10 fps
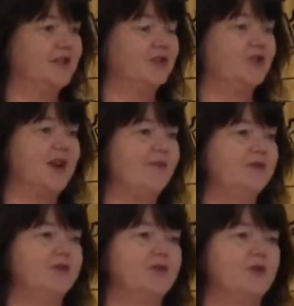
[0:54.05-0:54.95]
to travel
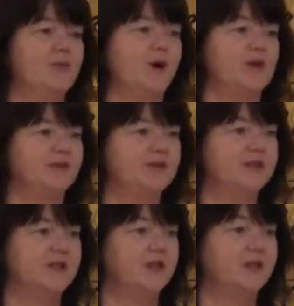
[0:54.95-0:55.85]
through a part of his
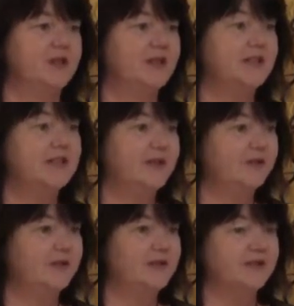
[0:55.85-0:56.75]
country that he'd
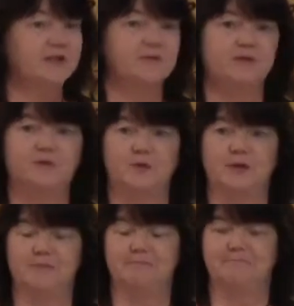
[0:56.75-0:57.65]
never visited before.
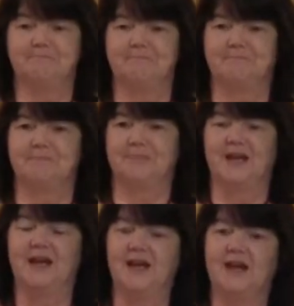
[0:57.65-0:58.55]

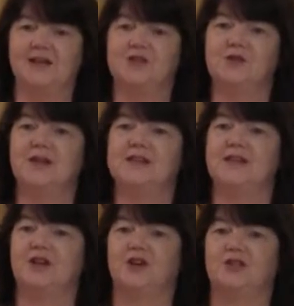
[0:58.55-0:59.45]
And so he
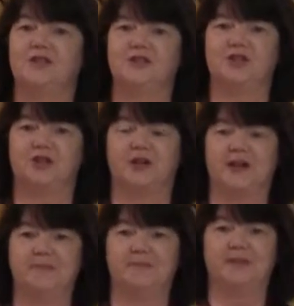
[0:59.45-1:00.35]
set out on his
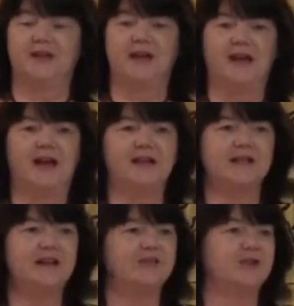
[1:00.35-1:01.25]
journey, and
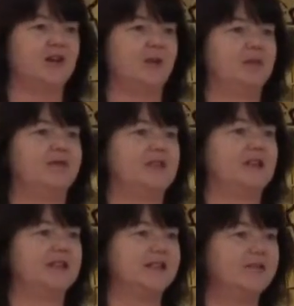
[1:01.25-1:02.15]
after a couple of
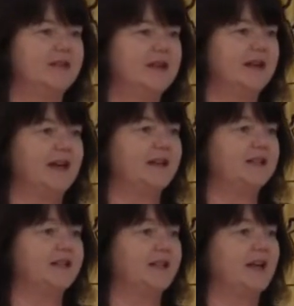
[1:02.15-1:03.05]
days he realised
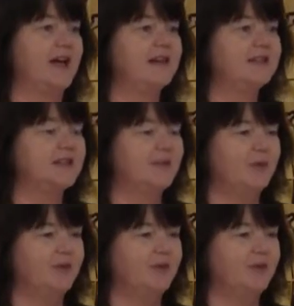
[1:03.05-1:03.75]
that the landscape